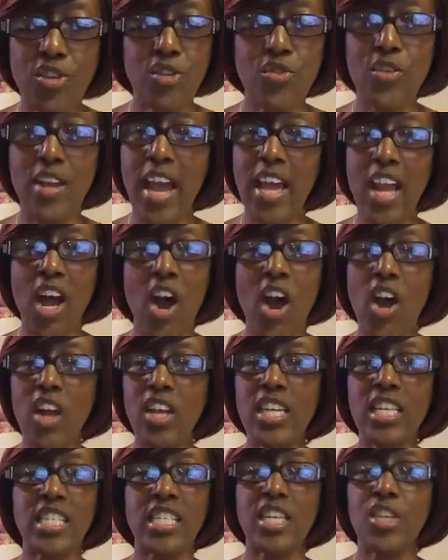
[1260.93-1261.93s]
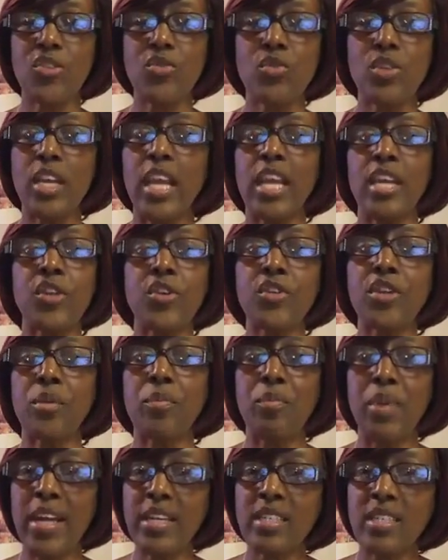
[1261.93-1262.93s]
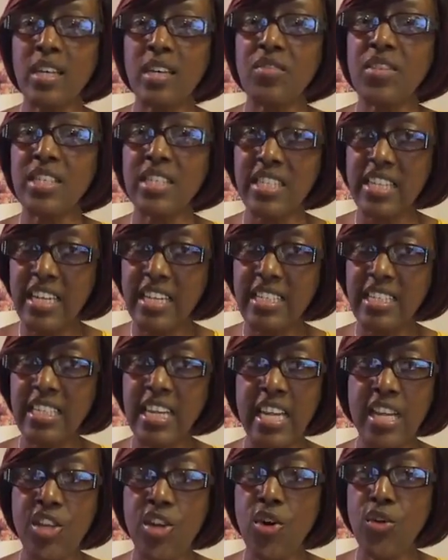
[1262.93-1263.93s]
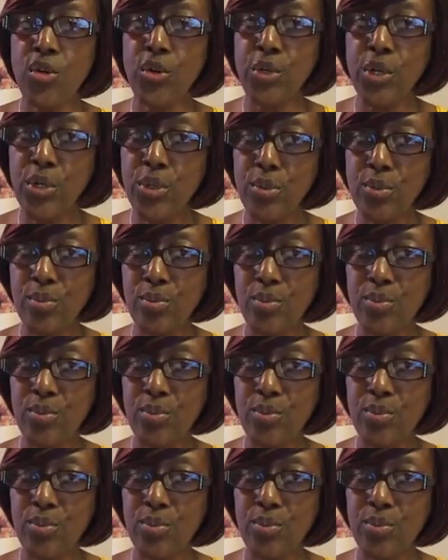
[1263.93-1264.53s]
got all this, and you the best of the sickest in your group.